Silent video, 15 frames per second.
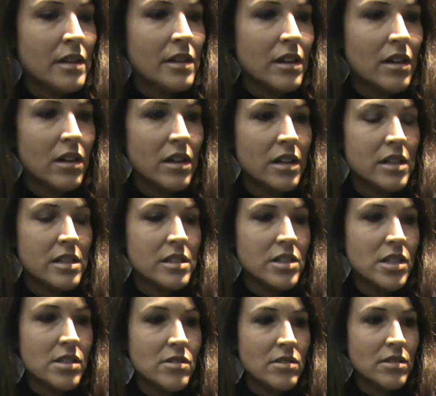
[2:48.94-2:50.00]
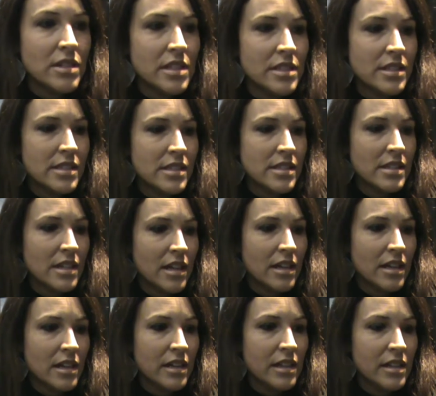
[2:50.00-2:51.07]
Our students,
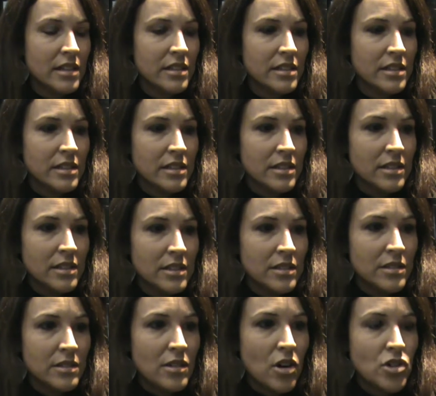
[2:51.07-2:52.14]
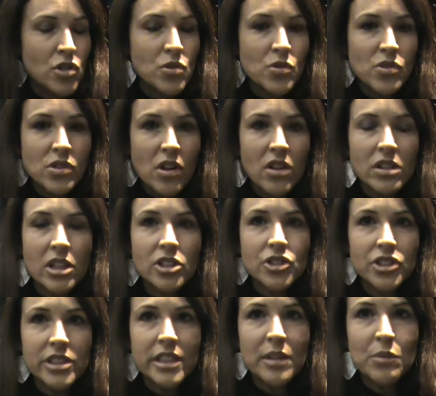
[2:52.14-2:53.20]
our school is called
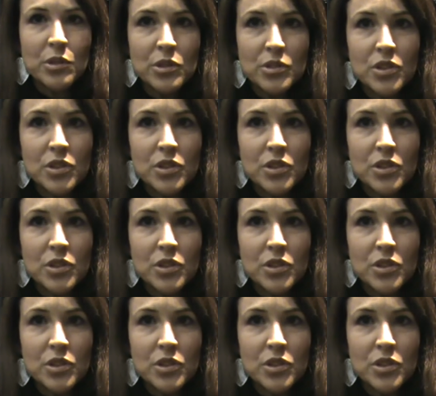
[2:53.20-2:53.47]
Country Day World